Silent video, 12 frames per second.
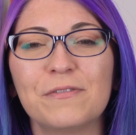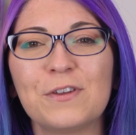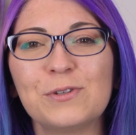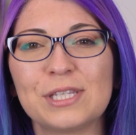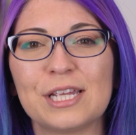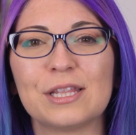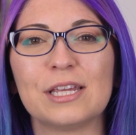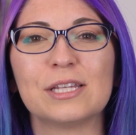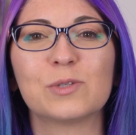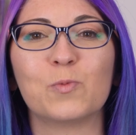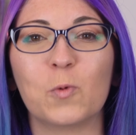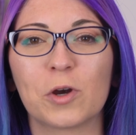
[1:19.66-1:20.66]
if you see
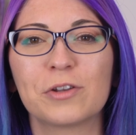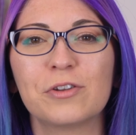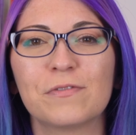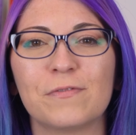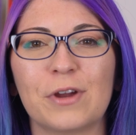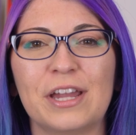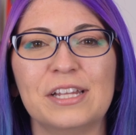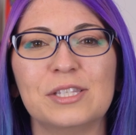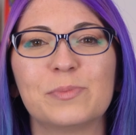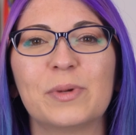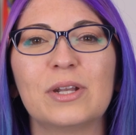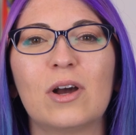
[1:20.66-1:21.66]
these, warn your
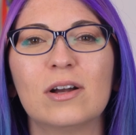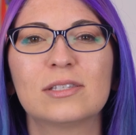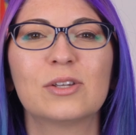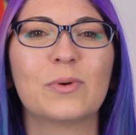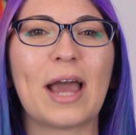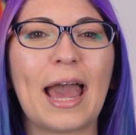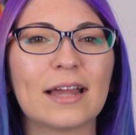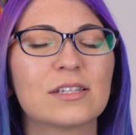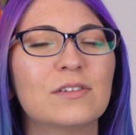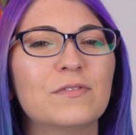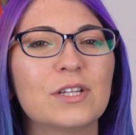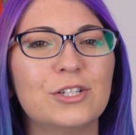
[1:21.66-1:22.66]
friends, but also
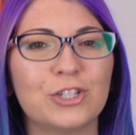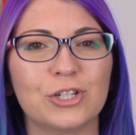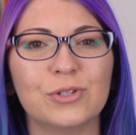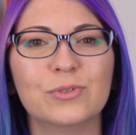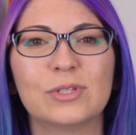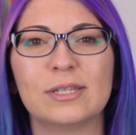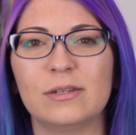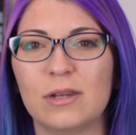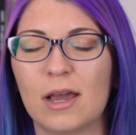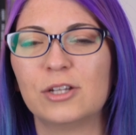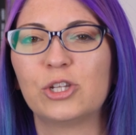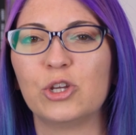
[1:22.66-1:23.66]
actively choose
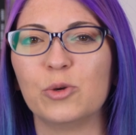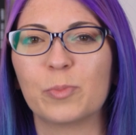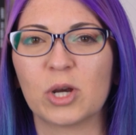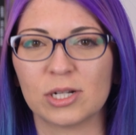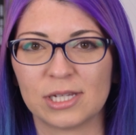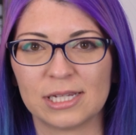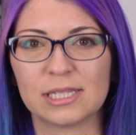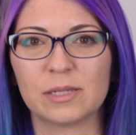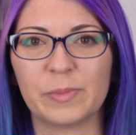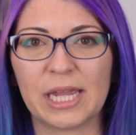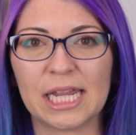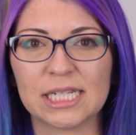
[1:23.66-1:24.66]
not to
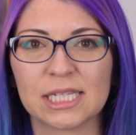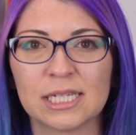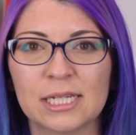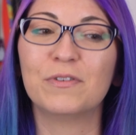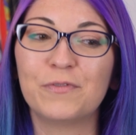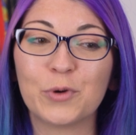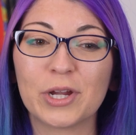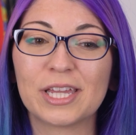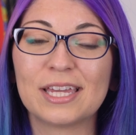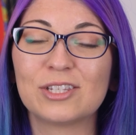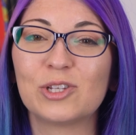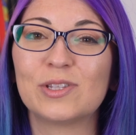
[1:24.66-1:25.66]
participate. Before I
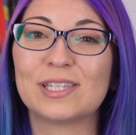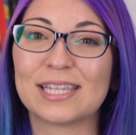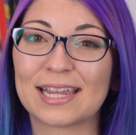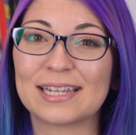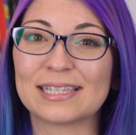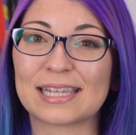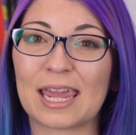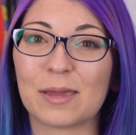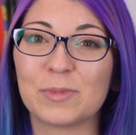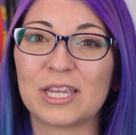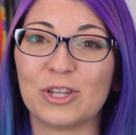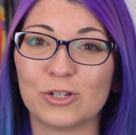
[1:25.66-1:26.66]
get to the second
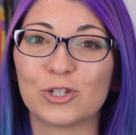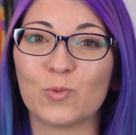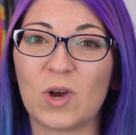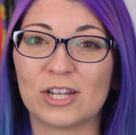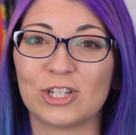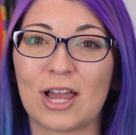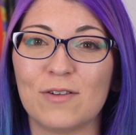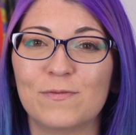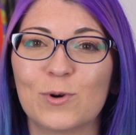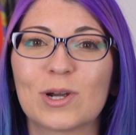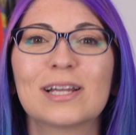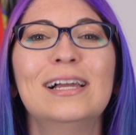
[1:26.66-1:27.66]
scam that you should watch out
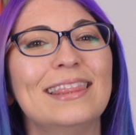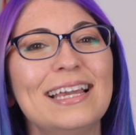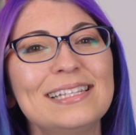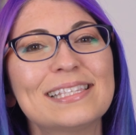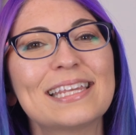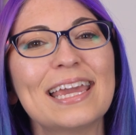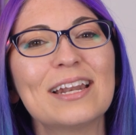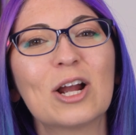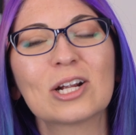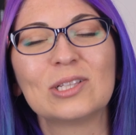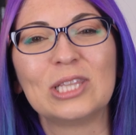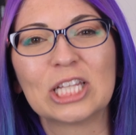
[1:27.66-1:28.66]
for, let's get
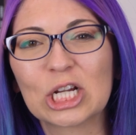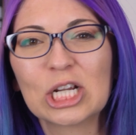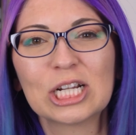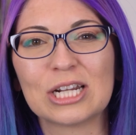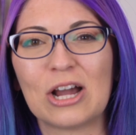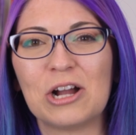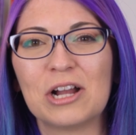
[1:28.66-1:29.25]
our learn